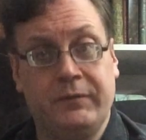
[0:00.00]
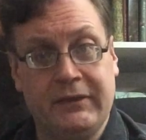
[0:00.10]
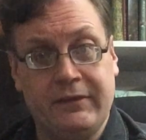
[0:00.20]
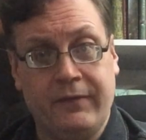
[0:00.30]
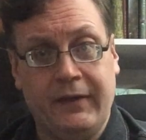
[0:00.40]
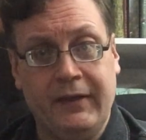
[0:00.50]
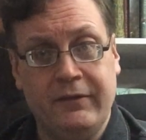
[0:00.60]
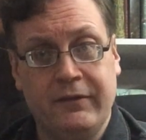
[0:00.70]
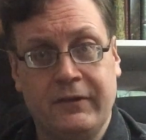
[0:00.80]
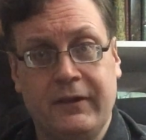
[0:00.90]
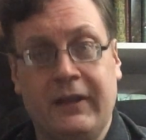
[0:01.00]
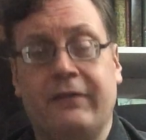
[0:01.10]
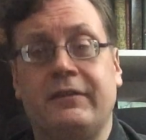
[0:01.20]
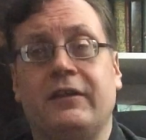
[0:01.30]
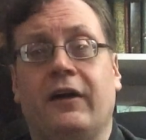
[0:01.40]
Prince of Thieves with
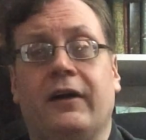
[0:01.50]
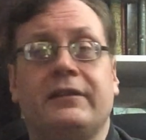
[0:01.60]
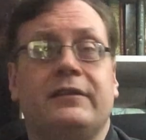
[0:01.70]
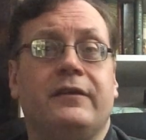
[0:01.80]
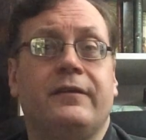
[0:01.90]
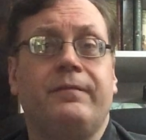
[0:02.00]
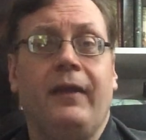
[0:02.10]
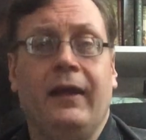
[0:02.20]
Kevin Costner.